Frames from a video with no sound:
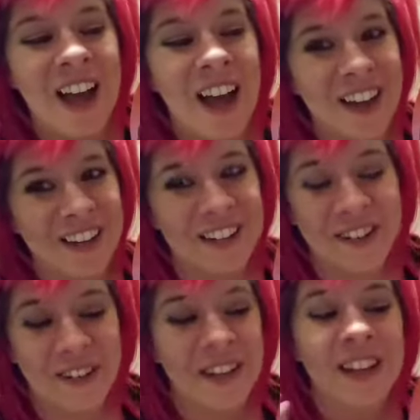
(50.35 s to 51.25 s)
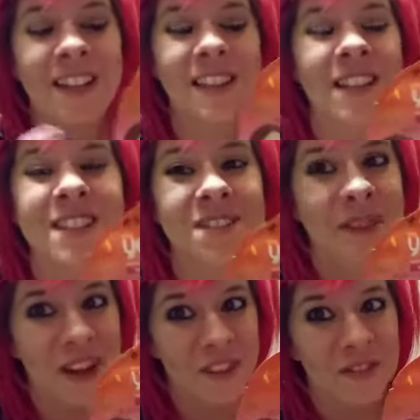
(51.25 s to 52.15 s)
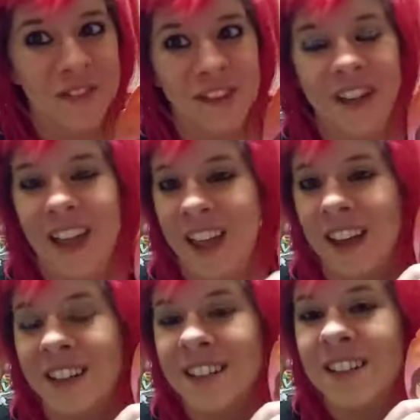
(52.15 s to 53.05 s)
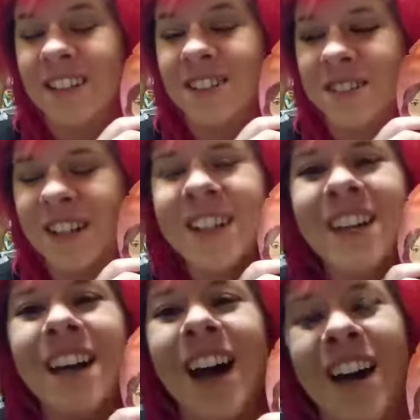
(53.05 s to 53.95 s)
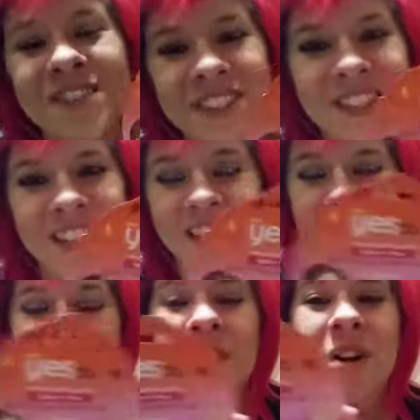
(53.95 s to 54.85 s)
I know, that's a mouthful, and I'm just like,